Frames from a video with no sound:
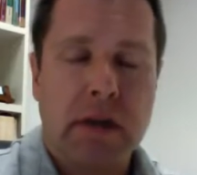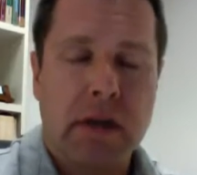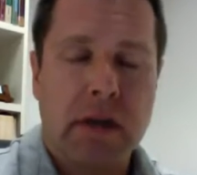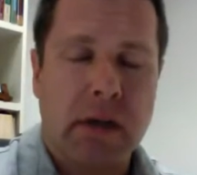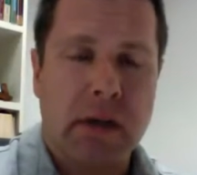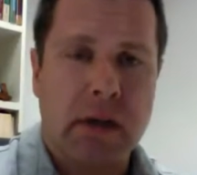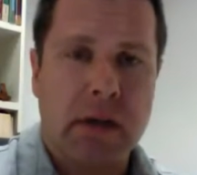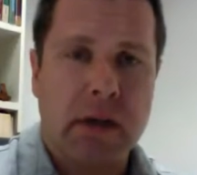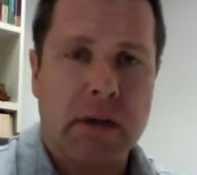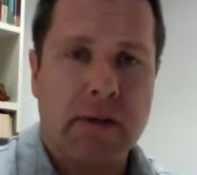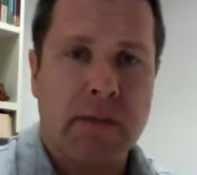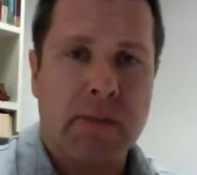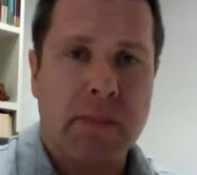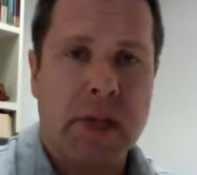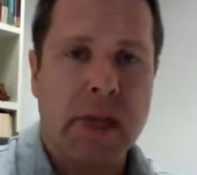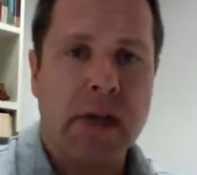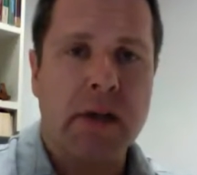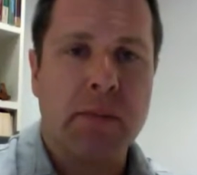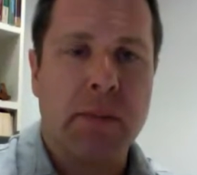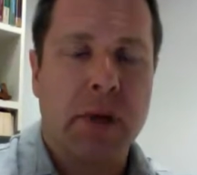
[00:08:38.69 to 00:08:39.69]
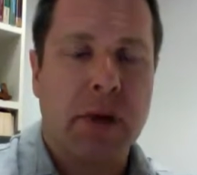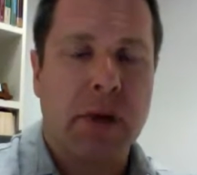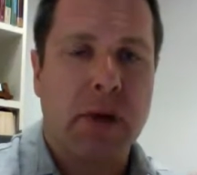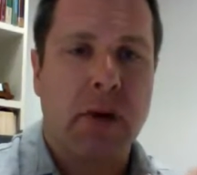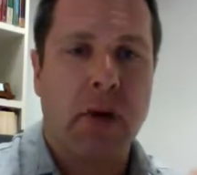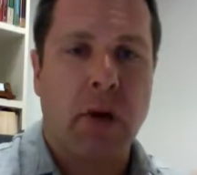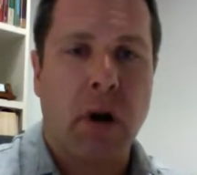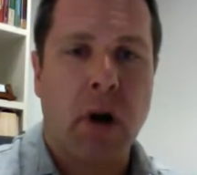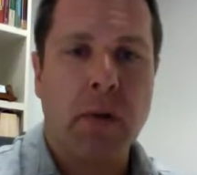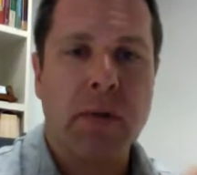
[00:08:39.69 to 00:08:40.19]
of peanut butter
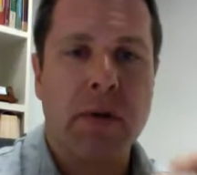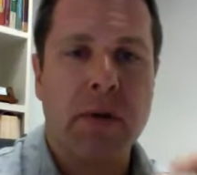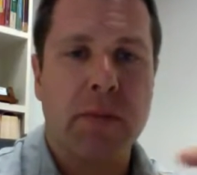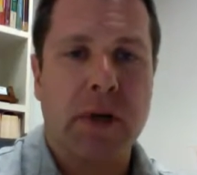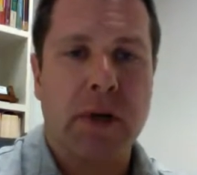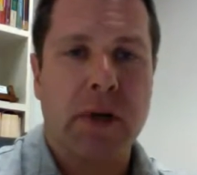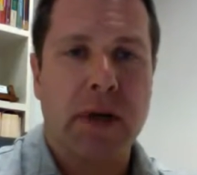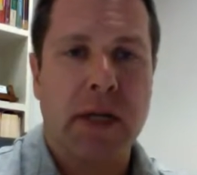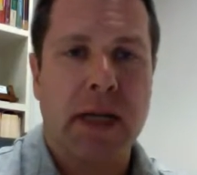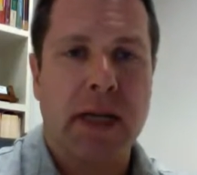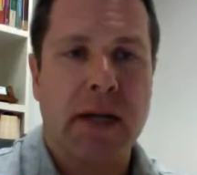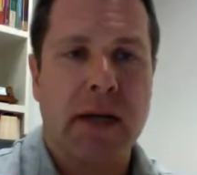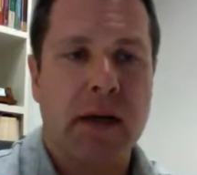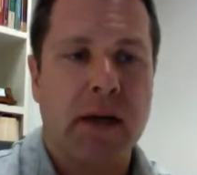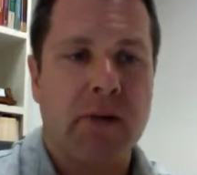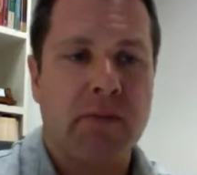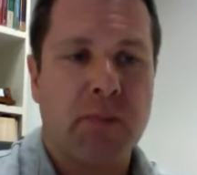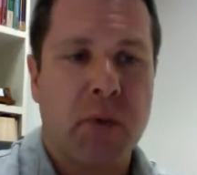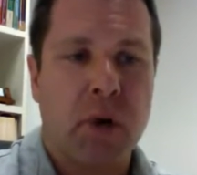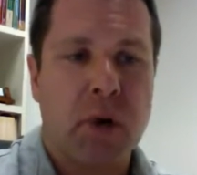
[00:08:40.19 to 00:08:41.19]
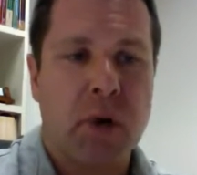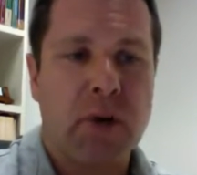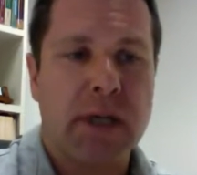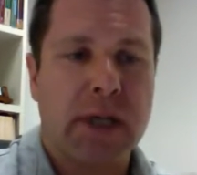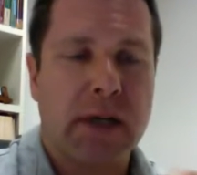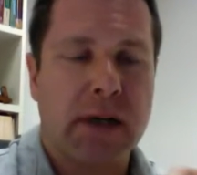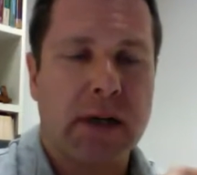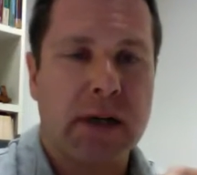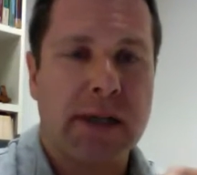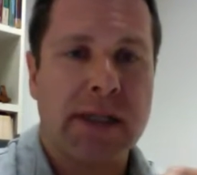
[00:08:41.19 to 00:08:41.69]
or almond butter to get enough
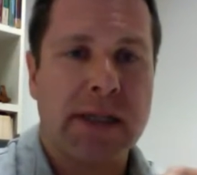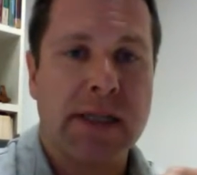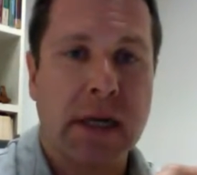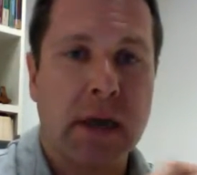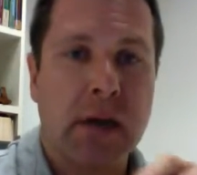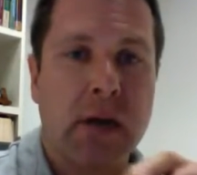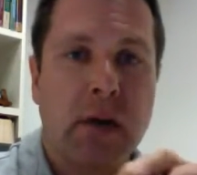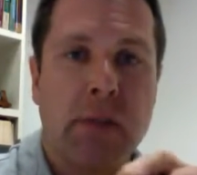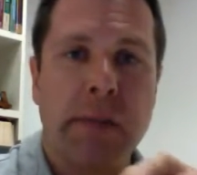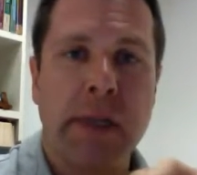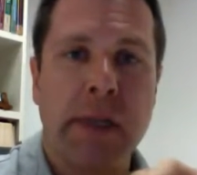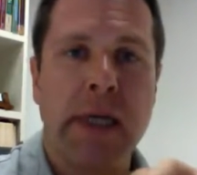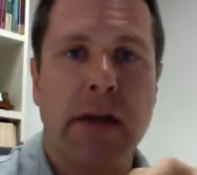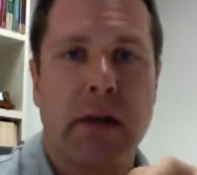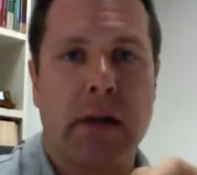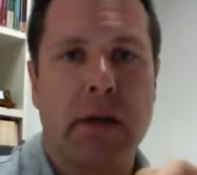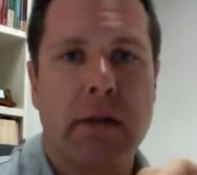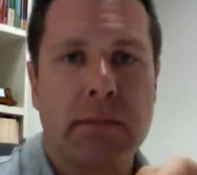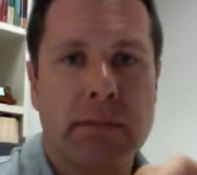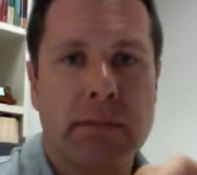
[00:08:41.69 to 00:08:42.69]
protein in a single meal.